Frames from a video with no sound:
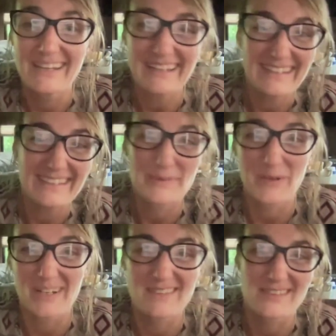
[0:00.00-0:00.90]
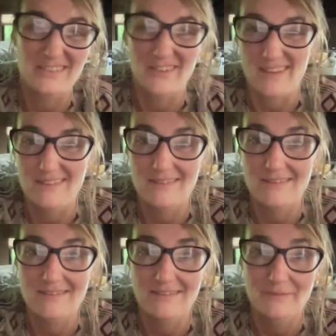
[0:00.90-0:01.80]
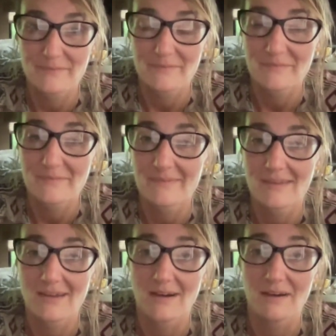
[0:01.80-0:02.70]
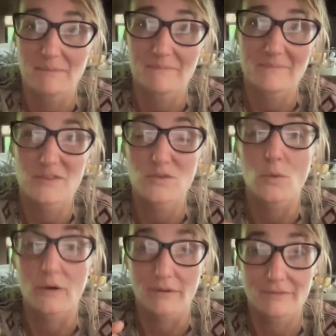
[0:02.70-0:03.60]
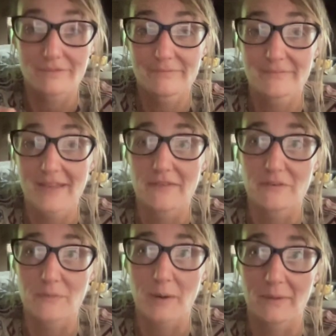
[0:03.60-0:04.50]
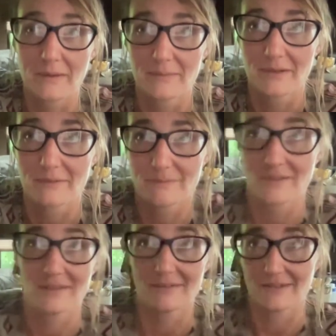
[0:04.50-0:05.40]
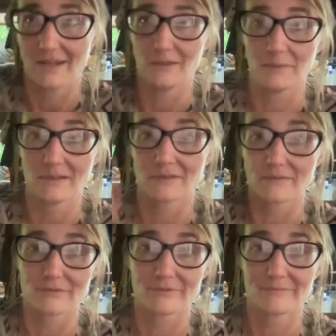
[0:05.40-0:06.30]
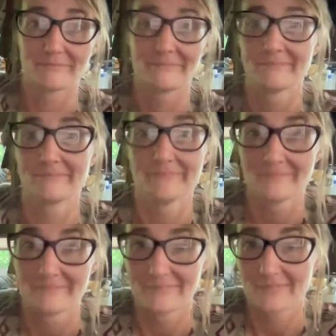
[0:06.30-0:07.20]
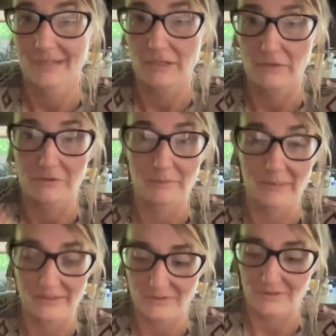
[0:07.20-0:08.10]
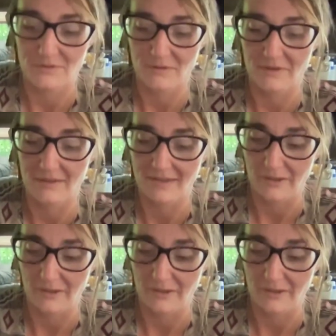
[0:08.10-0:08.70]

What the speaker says: Is what it suggests, sort of, and there's probably a element of another dimension sort of thing.